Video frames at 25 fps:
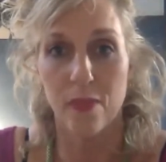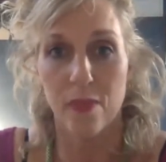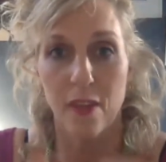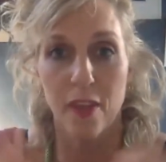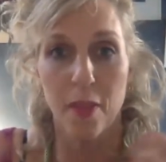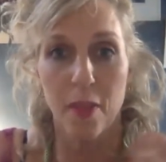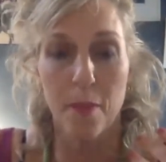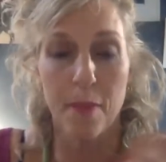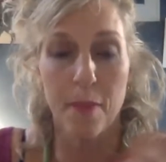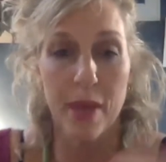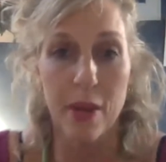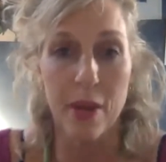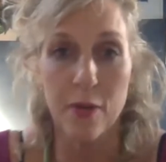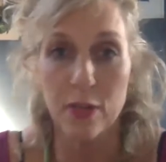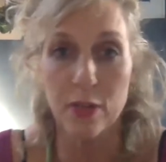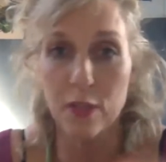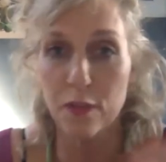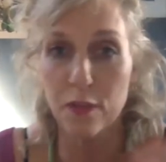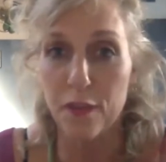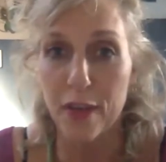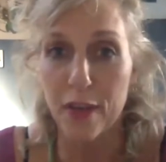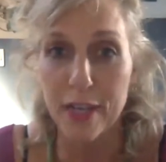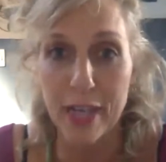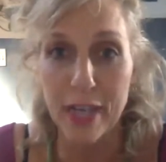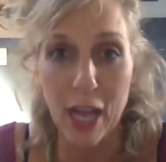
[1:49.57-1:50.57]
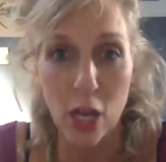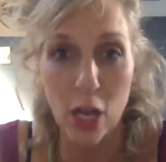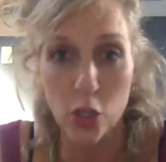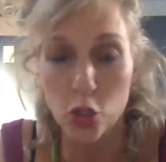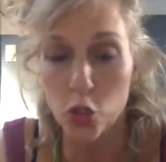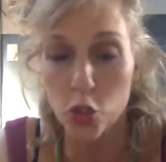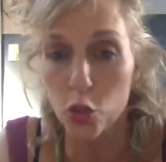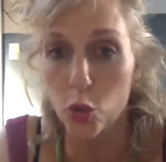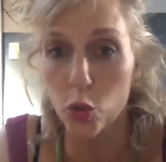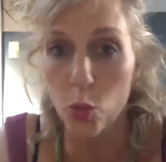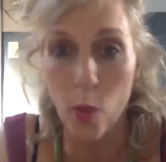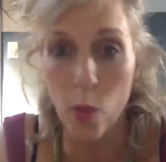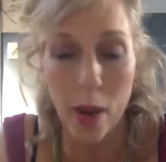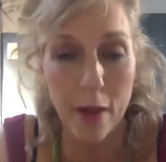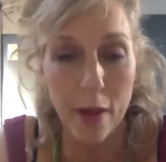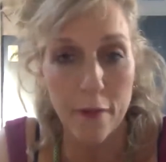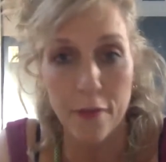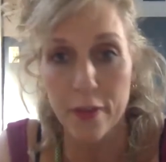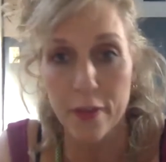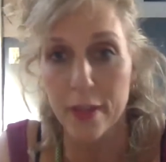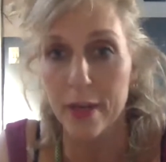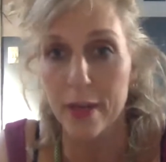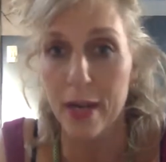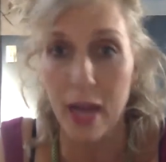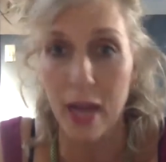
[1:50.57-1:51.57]
The parents find out you're away for
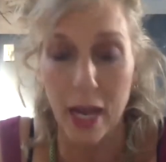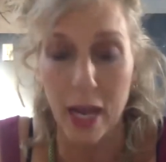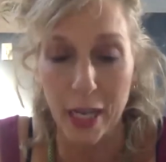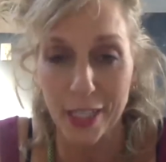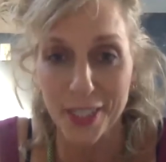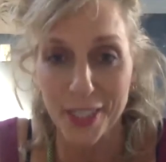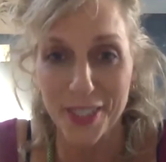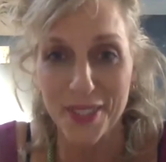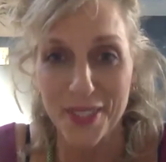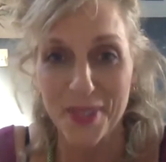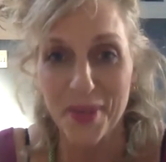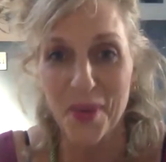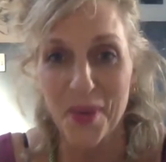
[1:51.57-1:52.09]
the night,